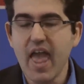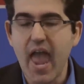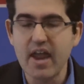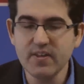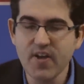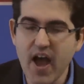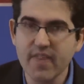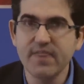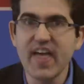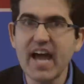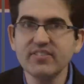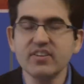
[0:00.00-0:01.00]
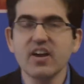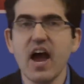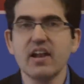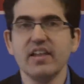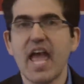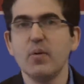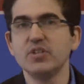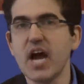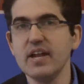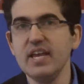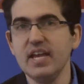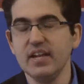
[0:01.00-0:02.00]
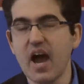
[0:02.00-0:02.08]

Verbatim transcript: and he thought, that's the kind of language I need.